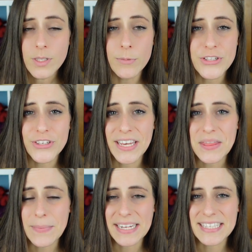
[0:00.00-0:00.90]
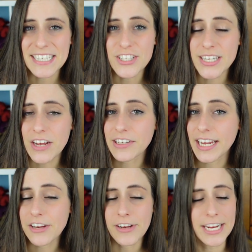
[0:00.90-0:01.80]
once you get the main stitch down. You
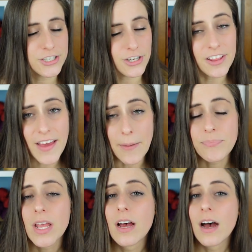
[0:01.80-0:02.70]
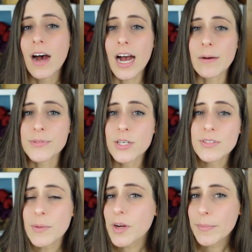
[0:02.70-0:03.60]
get your gauge and all that. Um, so
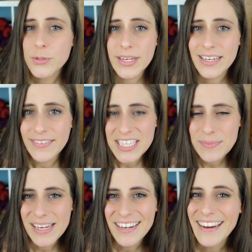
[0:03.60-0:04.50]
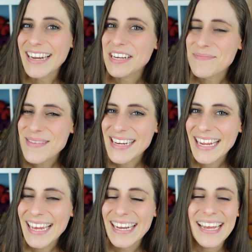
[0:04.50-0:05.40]
somewhere between advanced beginner and
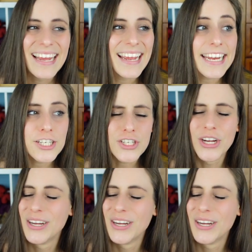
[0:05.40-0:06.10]
intermediate, inter